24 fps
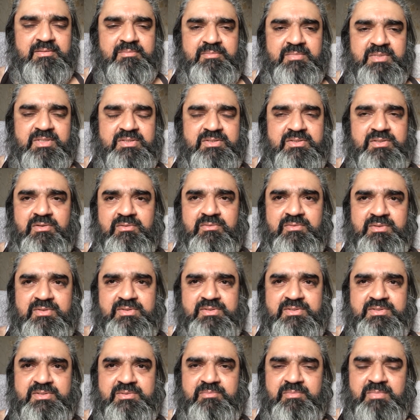My
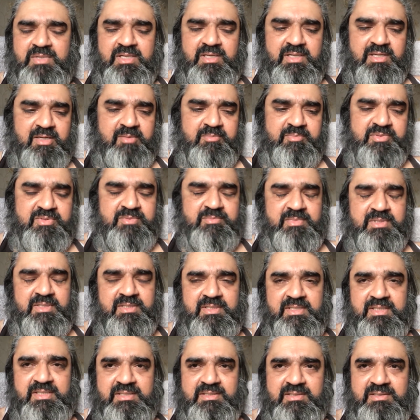shoulders, my hips, my
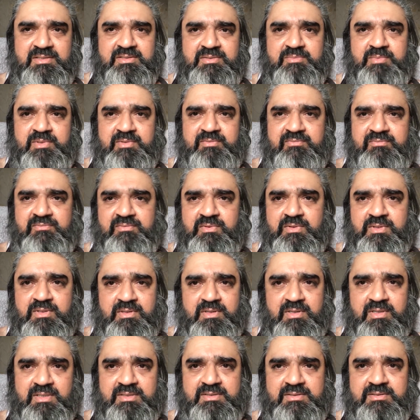knees, my foot
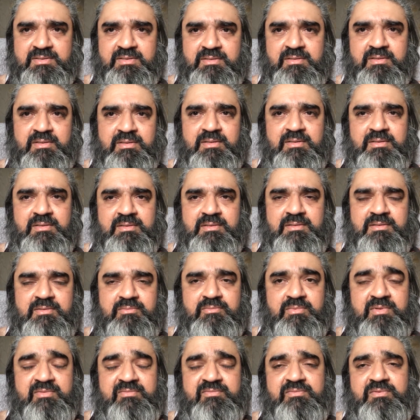hurts. The
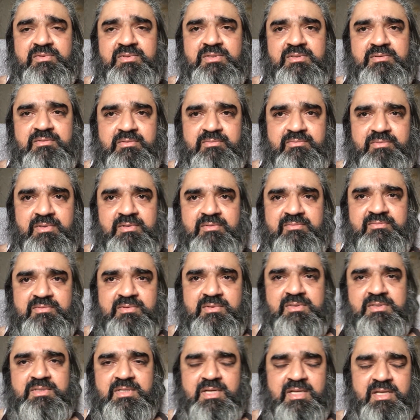one foot, the real
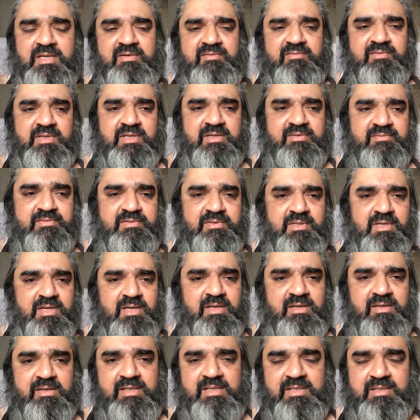foot that I have left, that I
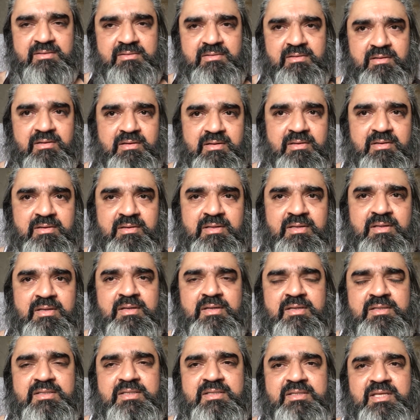leaned on
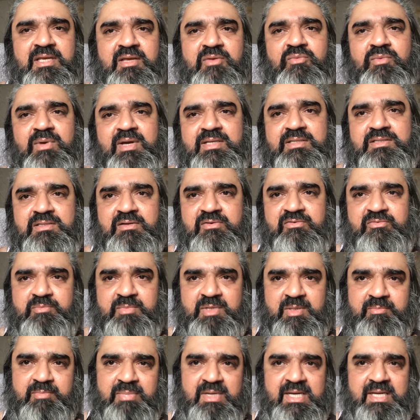to take weight off
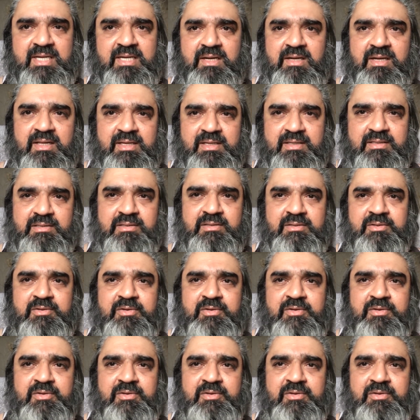my bad leg.